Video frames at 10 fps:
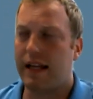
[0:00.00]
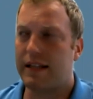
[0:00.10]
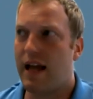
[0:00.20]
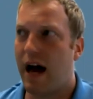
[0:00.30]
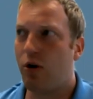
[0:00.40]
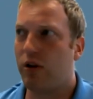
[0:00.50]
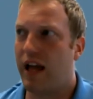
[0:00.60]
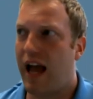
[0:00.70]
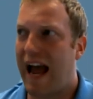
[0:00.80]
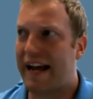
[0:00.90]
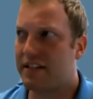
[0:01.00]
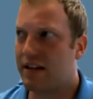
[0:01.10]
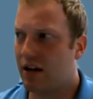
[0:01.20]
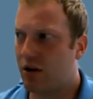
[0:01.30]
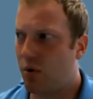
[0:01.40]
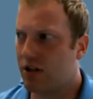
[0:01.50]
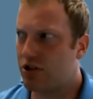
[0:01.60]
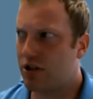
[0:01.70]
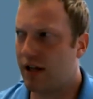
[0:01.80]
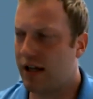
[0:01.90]
It's not only asking a
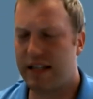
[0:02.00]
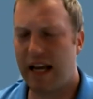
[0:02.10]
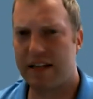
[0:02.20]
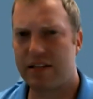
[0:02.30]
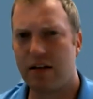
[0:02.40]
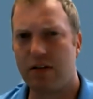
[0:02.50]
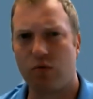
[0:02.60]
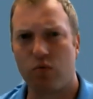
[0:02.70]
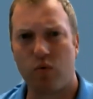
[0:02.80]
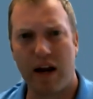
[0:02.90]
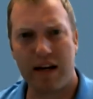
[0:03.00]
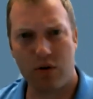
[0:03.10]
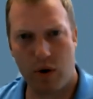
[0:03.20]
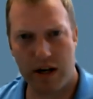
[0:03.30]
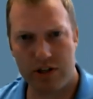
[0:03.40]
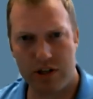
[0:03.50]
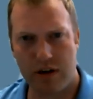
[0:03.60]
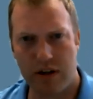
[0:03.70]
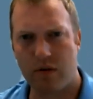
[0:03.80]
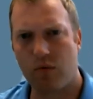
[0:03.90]
question, it's asking the right
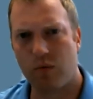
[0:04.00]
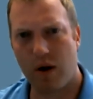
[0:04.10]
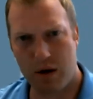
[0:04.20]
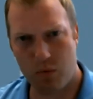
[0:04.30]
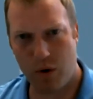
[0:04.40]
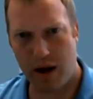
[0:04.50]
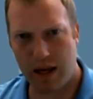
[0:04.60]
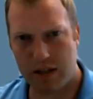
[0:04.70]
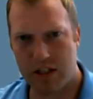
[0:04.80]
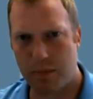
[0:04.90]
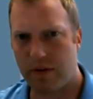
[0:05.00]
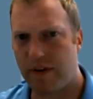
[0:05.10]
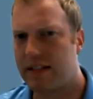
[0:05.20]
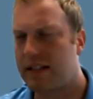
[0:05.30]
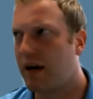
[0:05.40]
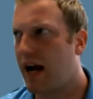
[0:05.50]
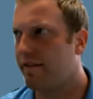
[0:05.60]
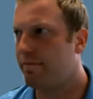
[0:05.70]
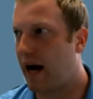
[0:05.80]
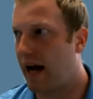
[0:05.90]
question in the right way to prevent some
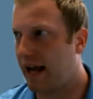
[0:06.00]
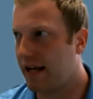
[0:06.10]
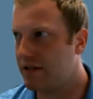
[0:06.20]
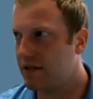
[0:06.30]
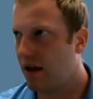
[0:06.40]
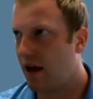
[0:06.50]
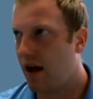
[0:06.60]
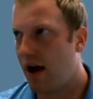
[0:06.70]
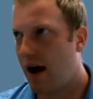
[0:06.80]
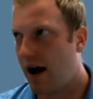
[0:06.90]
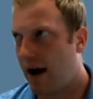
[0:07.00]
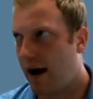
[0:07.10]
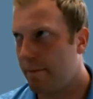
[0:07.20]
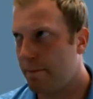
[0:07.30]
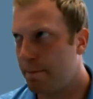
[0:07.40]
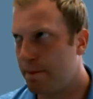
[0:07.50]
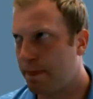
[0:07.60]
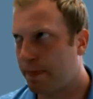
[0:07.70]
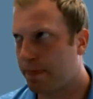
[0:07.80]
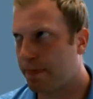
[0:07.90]
kind of bias. Um,
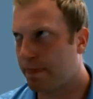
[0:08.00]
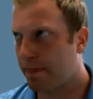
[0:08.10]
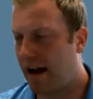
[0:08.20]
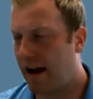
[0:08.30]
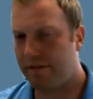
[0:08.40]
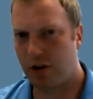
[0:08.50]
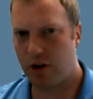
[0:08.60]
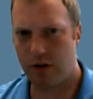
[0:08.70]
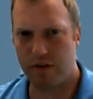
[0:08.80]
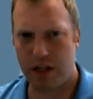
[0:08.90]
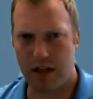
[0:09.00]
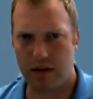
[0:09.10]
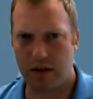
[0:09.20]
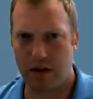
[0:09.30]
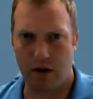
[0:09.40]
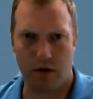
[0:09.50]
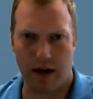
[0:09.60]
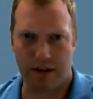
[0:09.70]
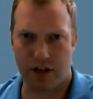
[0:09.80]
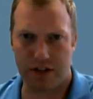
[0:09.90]
I've learned over the, you know,
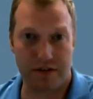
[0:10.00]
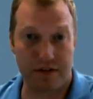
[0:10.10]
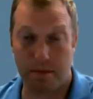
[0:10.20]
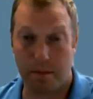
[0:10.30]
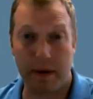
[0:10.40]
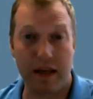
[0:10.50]
uh, just